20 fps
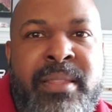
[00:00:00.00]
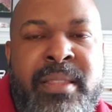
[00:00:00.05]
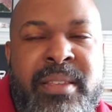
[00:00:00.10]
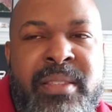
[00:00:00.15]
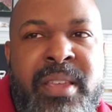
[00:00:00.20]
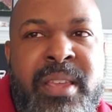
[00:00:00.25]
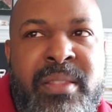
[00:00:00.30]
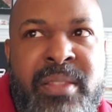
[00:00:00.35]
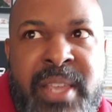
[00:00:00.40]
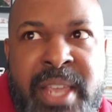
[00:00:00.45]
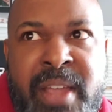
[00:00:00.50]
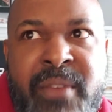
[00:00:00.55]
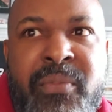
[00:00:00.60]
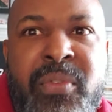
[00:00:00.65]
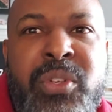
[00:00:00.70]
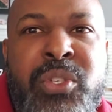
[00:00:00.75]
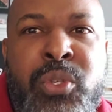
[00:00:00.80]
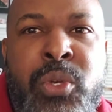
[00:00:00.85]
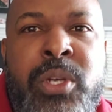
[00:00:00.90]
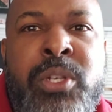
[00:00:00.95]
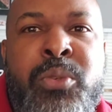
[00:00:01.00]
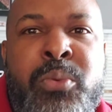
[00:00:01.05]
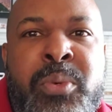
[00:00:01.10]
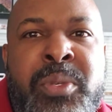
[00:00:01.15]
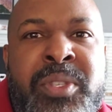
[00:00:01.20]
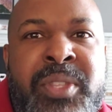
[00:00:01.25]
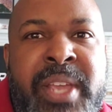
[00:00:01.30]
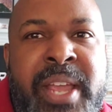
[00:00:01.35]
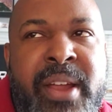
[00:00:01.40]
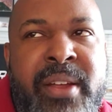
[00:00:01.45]
The the infrastructure
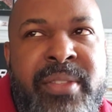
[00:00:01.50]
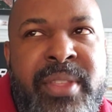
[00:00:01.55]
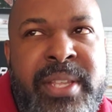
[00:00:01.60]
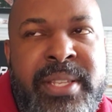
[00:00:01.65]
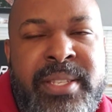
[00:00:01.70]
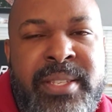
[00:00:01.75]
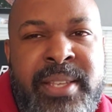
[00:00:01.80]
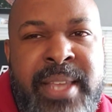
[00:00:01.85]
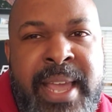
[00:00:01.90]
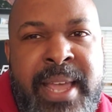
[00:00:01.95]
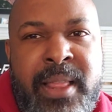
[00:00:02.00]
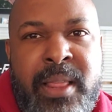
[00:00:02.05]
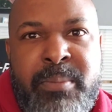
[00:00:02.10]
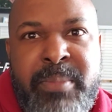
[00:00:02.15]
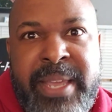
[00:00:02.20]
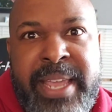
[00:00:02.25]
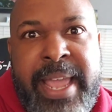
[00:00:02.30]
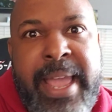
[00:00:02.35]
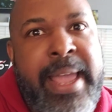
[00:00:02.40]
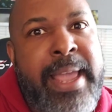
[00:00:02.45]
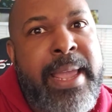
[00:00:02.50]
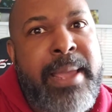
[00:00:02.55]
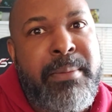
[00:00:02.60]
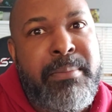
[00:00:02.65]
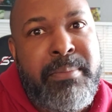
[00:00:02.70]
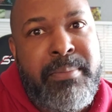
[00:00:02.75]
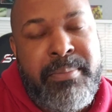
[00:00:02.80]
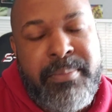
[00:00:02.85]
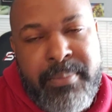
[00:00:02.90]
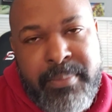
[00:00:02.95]
was there. And then Seattle
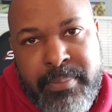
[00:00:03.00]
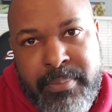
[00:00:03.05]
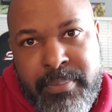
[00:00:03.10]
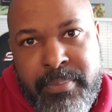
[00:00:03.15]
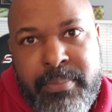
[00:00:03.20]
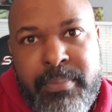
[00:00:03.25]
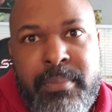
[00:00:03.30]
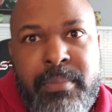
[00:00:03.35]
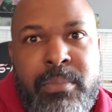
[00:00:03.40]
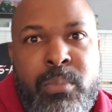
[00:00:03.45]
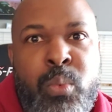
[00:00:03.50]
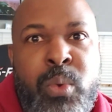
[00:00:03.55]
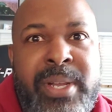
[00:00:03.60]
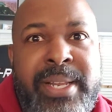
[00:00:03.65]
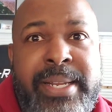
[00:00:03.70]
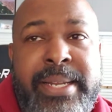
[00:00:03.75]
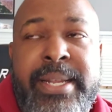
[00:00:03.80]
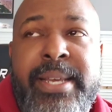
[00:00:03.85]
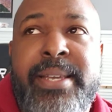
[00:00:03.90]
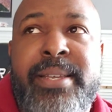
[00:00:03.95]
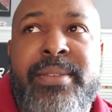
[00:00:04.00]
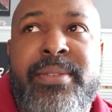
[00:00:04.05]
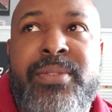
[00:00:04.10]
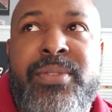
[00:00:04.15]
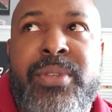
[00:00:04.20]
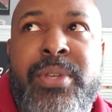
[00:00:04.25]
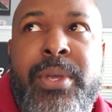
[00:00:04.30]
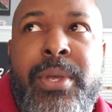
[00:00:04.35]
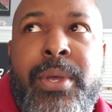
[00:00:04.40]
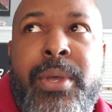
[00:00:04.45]
became what it
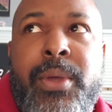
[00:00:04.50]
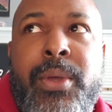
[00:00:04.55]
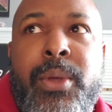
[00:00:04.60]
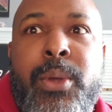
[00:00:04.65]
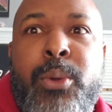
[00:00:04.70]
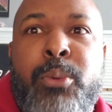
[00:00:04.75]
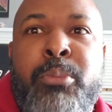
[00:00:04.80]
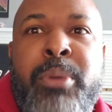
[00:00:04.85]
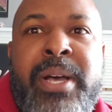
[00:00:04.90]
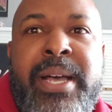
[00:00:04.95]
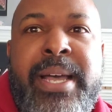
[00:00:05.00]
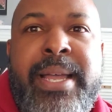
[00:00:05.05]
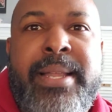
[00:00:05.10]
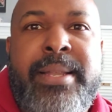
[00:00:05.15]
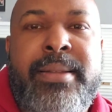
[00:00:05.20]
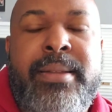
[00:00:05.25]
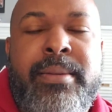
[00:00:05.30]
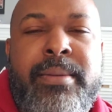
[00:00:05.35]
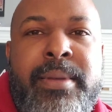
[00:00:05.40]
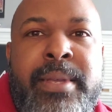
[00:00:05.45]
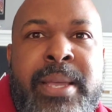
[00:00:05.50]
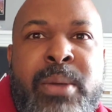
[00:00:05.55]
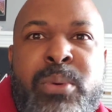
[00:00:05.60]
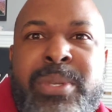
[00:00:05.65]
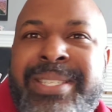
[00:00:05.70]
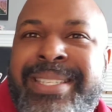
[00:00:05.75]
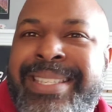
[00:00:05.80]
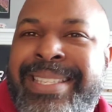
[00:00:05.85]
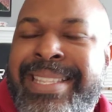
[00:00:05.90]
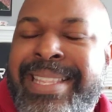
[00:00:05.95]
is, but it
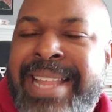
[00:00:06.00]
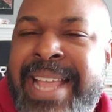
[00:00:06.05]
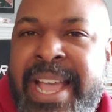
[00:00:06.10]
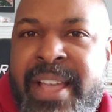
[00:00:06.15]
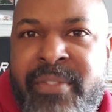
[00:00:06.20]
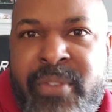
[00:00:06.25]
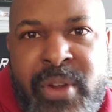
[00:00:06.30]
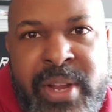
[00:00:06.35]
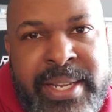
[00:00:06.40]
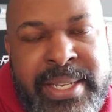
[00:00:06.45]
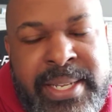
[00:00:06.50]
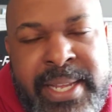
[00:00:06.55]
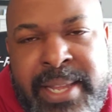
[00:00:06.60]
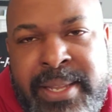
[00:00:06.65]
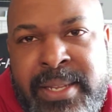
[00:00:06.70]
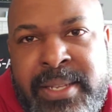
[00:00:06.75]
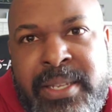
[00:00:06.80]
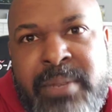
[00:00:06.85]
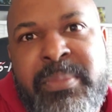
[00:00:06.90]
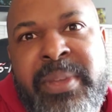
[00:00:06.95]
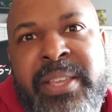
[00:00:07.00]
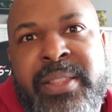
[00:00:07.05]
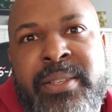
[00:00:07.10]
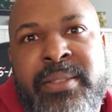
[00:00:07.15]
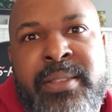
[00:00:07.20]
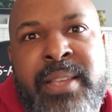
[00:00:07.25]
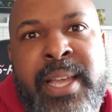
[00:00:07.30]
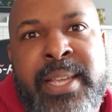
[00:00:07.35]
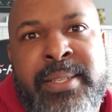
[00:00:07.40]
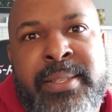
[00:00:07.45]
was never intended to be the
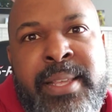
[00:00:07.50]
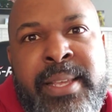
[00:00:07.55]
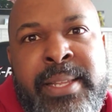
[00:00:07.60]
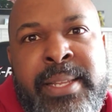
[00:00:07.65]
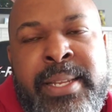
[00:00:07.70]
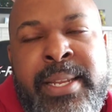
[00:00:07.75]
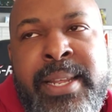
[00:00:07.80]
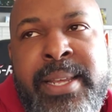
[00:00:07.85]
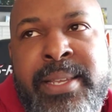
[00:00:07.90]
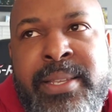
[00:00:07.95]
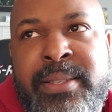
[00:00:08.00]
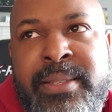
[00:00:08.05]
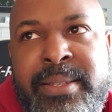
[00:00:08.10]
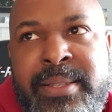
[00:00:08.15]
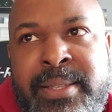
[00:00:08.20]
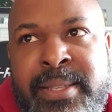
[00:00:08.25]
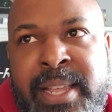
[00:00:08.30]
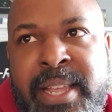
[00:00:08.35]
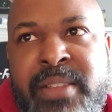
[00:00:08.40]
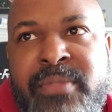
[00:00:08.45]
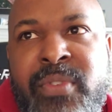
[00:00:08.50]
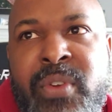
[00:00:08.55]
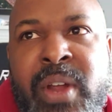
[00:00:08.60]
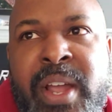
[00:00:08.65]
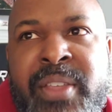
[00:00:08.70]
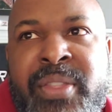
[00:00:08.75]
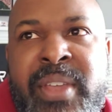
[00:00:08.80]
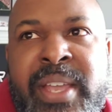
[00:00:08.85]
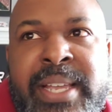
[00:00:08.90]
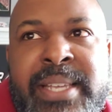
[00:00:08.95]
size that it is. Denver,
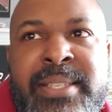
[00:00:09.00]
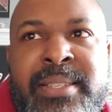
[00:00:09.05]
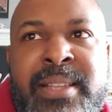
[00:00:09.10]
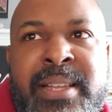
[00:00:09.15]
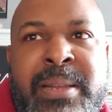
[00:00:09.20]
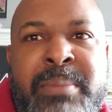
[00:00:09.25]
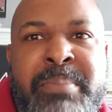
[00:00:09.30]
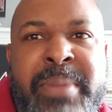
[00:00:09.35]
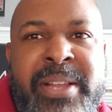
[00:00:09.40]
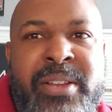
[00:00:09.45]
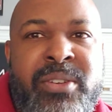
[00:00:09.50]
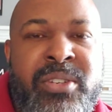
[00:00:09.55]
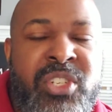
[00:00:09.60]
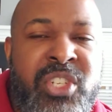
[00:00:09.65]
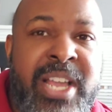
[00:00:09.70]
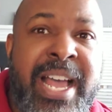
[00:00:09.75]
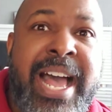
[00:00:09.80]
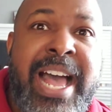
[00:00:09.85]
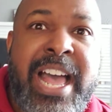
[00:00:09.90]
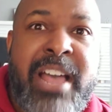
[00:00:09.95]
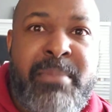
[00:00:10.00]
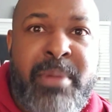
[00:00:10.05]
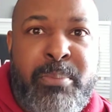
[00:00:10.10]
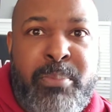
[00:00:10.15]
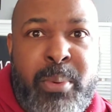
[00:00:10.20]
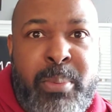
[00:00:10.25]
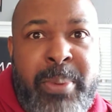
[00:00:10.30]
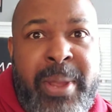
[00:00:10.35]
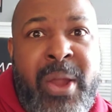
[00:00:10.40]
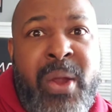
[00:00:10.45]
I think, has done a better job at
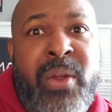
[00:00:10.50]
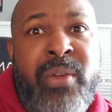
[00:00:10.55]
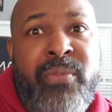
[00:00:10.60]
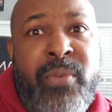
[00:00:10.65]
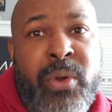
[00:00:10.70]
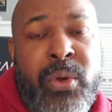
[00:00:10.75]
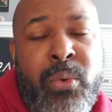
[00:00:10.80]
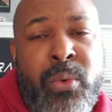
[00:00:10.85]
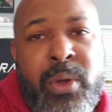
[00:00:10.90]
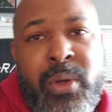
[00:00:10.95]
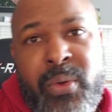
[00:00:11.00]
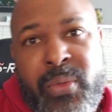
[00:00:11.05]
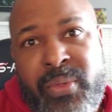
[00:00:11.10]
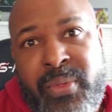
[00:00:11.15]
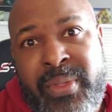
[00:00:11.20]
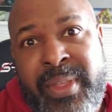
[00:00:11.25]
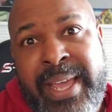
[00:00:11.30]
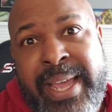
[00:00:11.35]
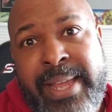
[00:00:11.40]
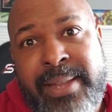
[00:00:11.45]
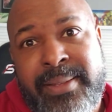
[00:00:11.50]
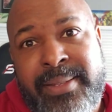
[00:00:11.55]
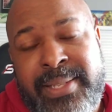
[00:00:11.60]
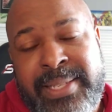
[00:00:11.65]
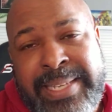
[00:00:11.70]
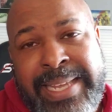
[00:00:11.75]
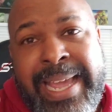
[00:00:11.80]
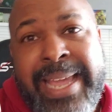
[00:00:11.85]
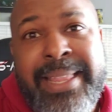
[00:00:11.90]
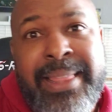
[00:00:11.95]
preparing for growth than
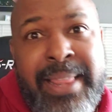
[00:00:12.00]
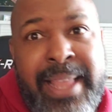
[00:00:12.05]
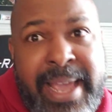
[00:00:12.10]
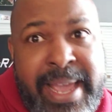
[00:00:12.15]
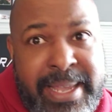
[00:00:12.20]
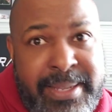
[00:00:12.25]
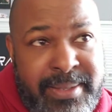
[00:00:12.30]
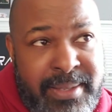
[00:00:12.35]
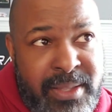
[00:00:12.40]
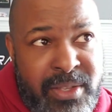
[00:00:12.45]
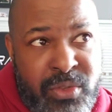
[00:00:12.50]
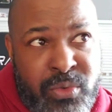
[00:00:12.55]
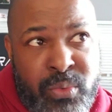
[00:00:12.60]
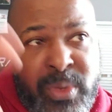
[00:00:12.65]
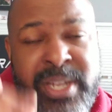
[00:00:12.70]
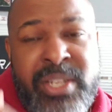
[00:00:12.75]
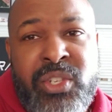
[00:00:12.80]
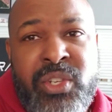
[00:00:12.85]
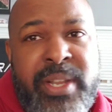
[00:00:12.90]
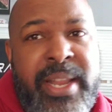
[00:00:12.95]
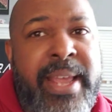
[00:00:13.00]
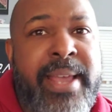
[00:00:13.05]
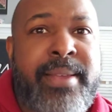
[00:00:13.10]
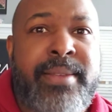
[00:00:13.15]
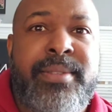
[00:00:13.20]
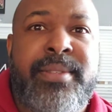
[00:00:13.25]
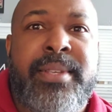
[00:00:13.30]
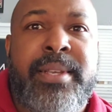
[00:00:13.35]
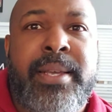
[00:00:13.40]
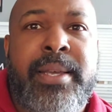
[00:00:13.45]
Seattle has and this region
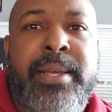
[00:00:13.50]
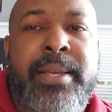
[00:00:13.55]
has.